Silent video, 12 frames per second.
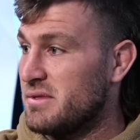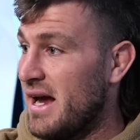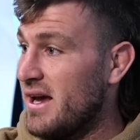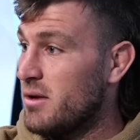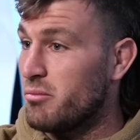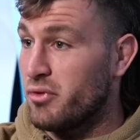
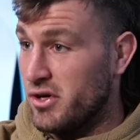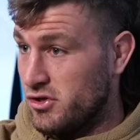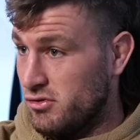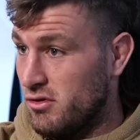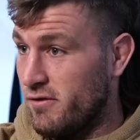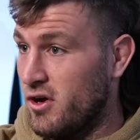taking
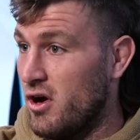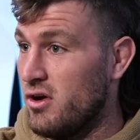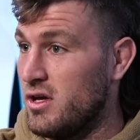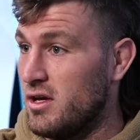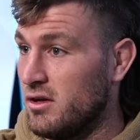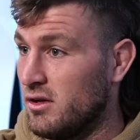pressure off
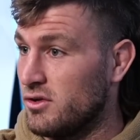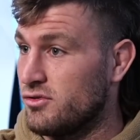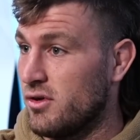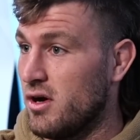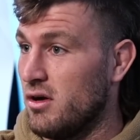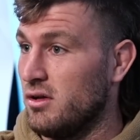Cody and
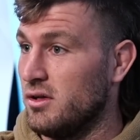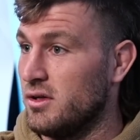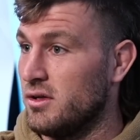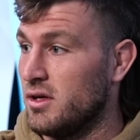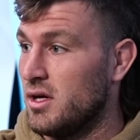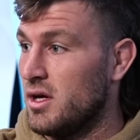
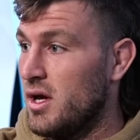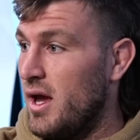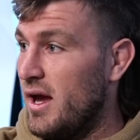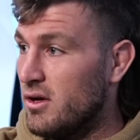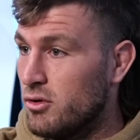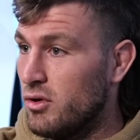Latrell
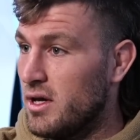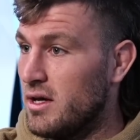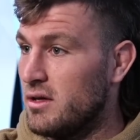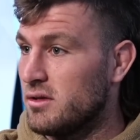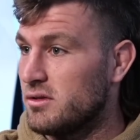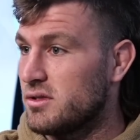and Cookie.